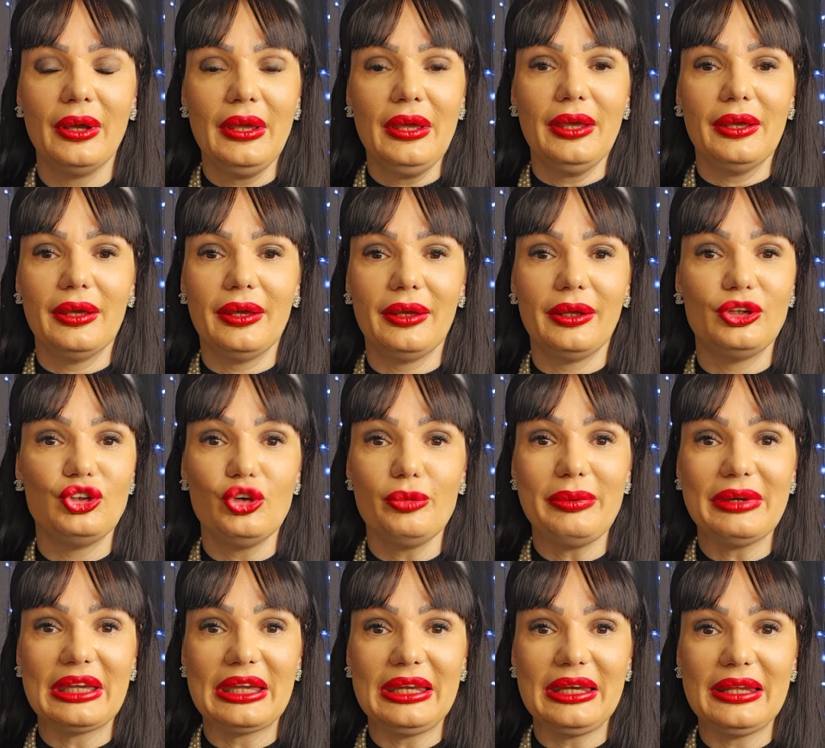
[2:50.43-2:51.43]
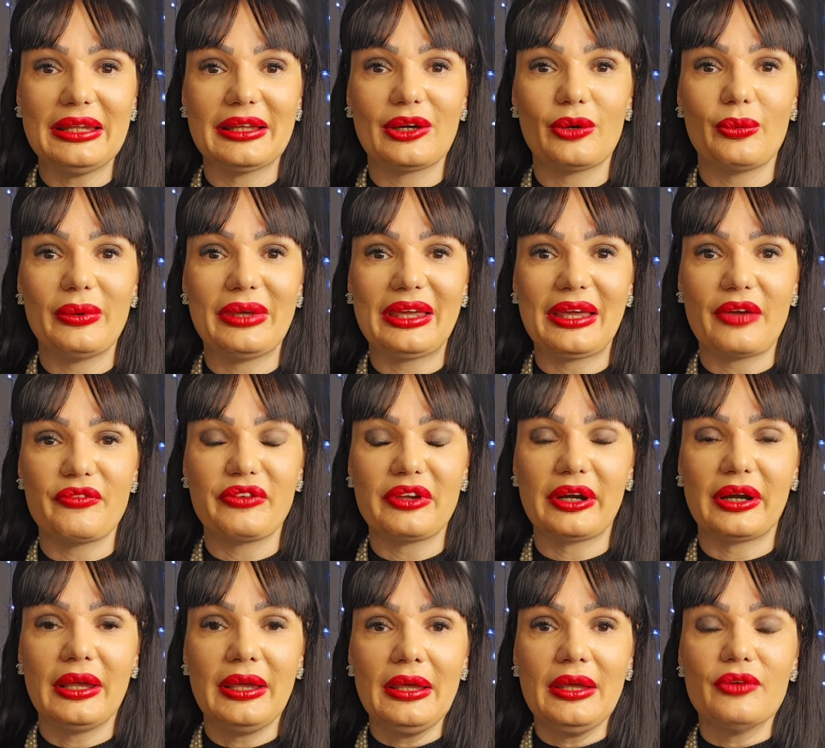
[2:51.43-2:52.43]
New beginning we have
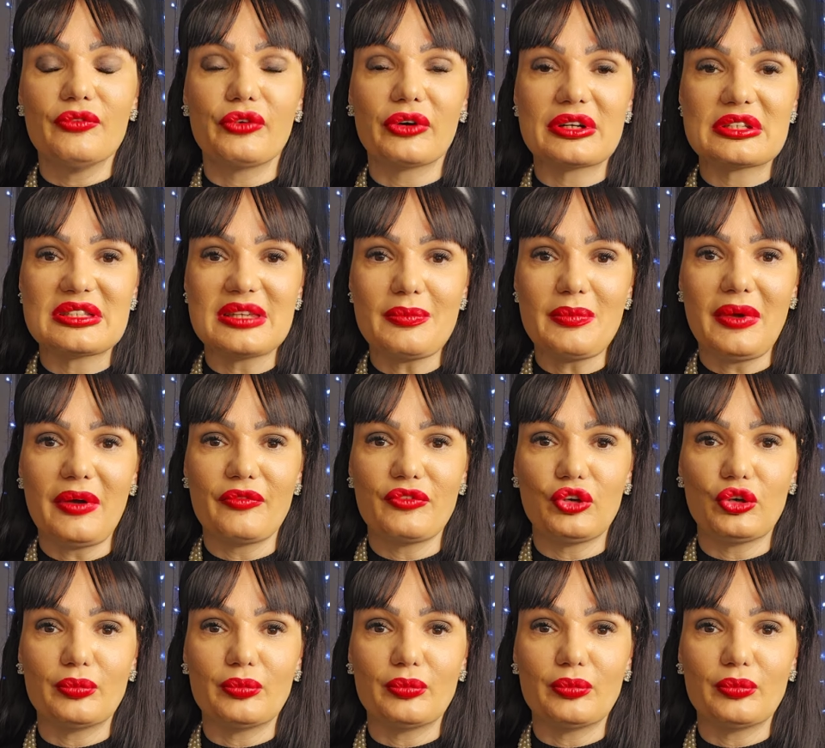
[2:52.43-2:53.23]
here. For some of you,